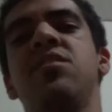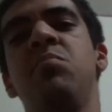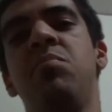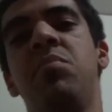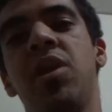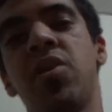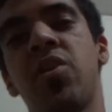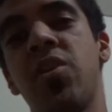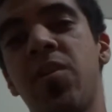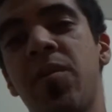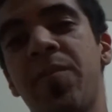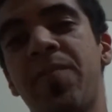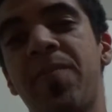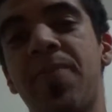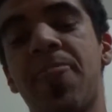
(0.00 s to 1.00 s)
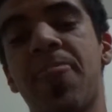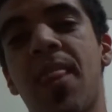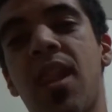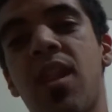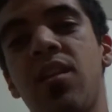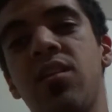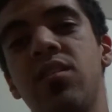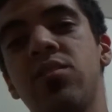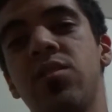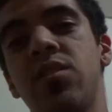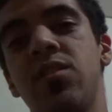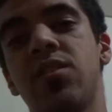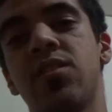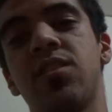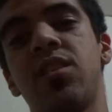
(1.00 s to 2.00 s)
butter. So I
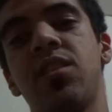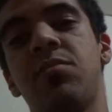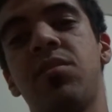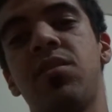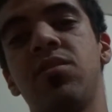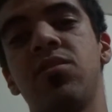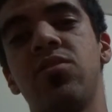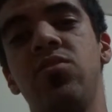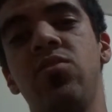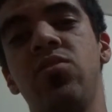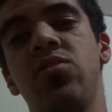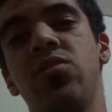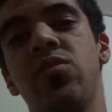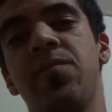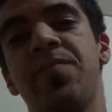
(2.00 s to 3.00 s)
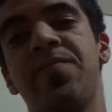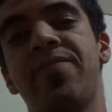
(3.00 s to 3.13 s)
looked it up on Google,